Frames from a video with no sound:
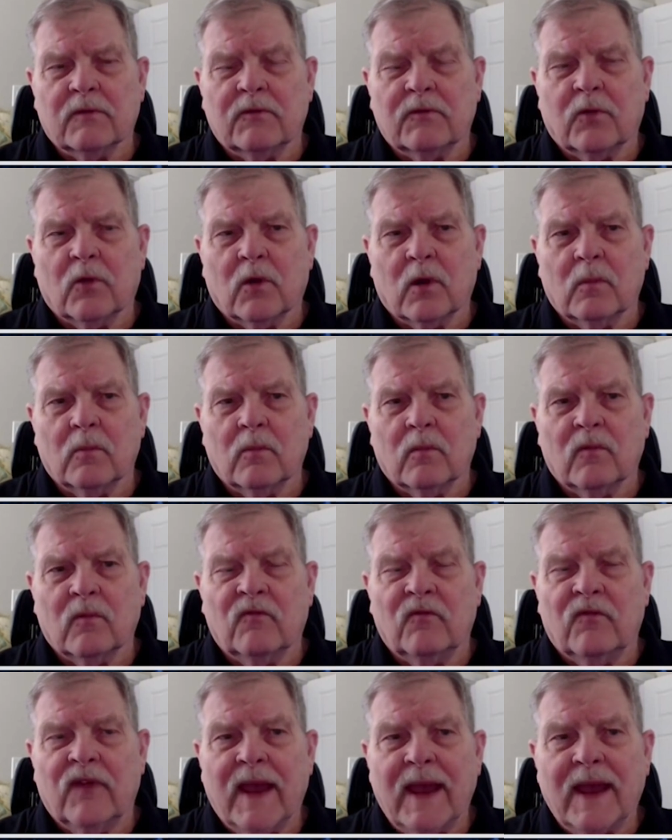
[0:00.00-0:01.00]
to form
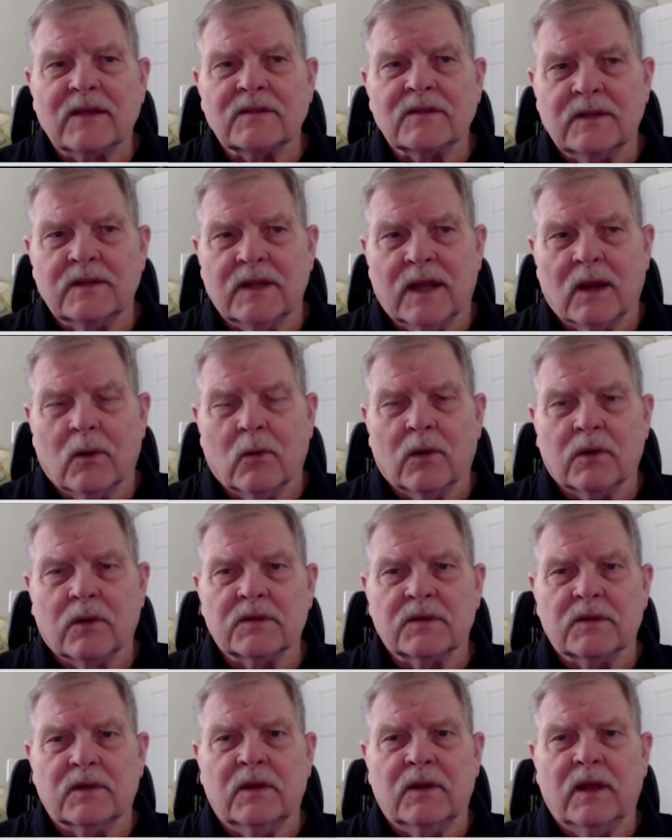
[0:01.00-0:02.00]
vast
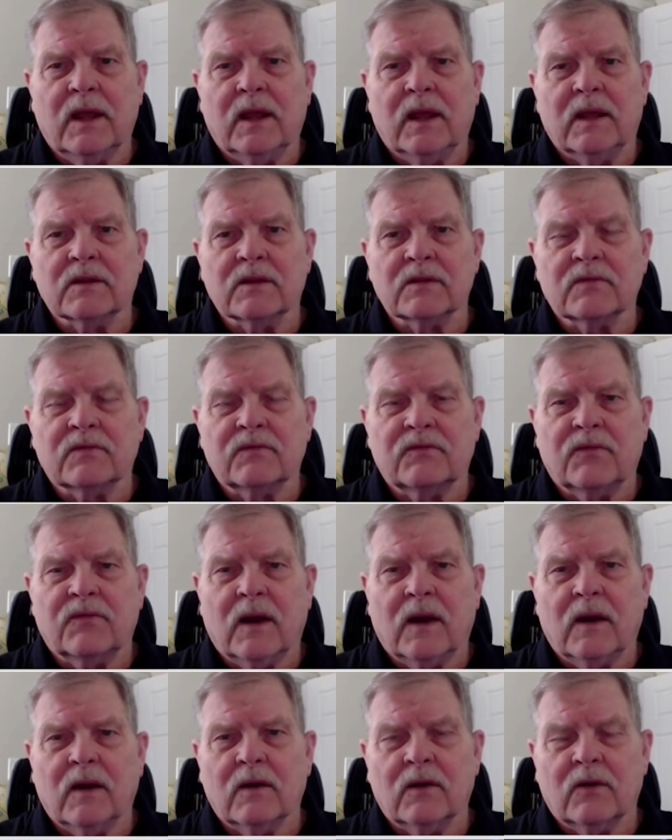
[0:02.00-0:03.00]
networks today is
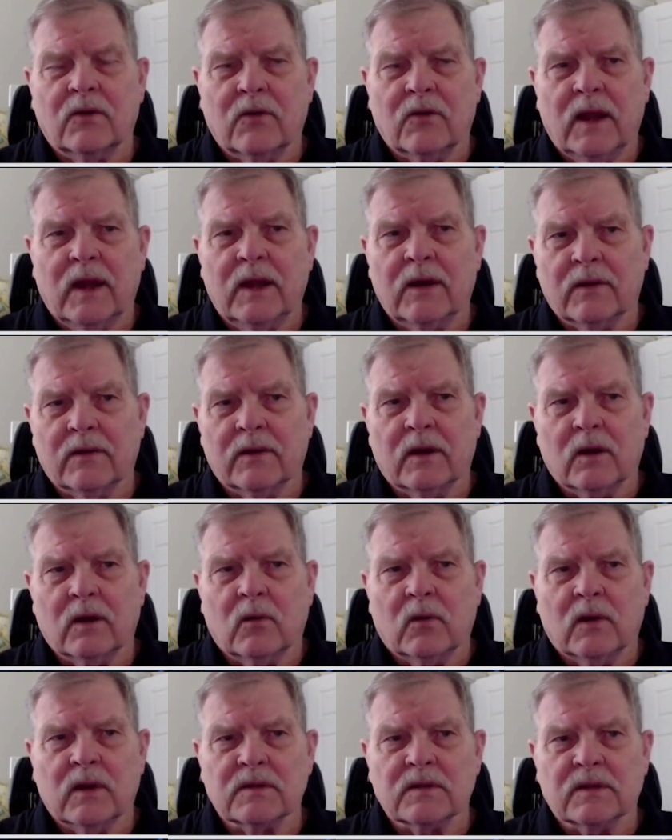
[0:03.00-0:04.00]
far greater than it
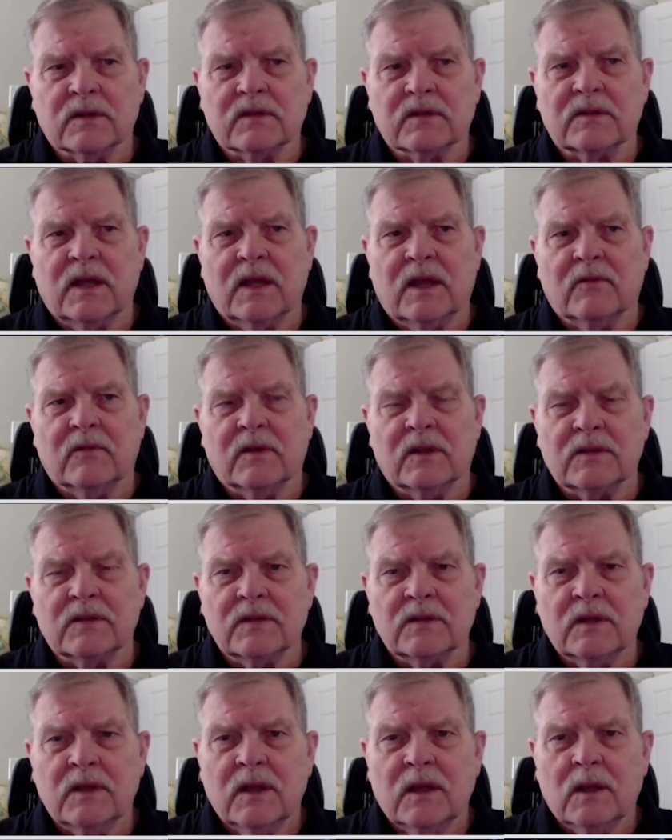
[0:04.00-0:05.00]
was in the 70s
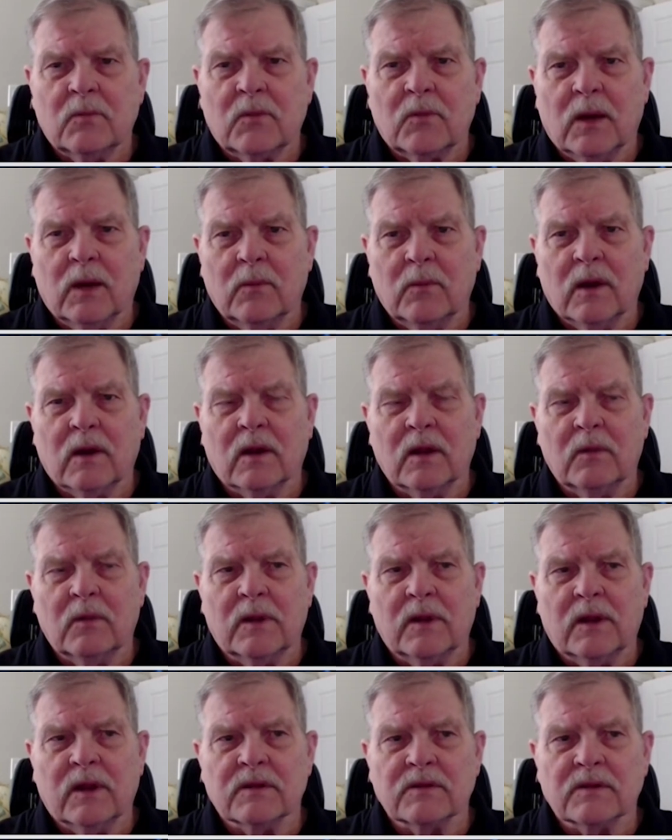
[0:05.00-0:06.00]
primarily
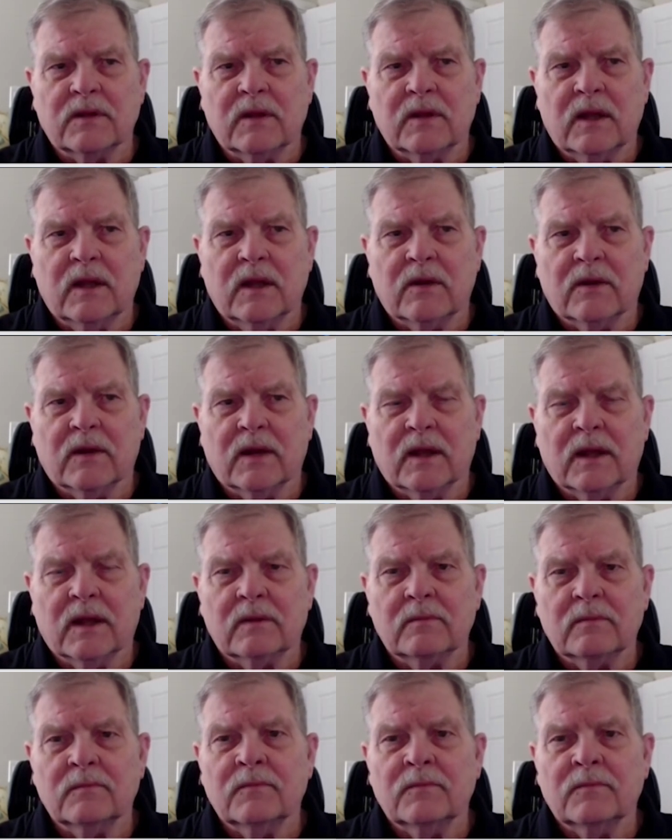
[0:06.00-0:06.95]
because of the internet.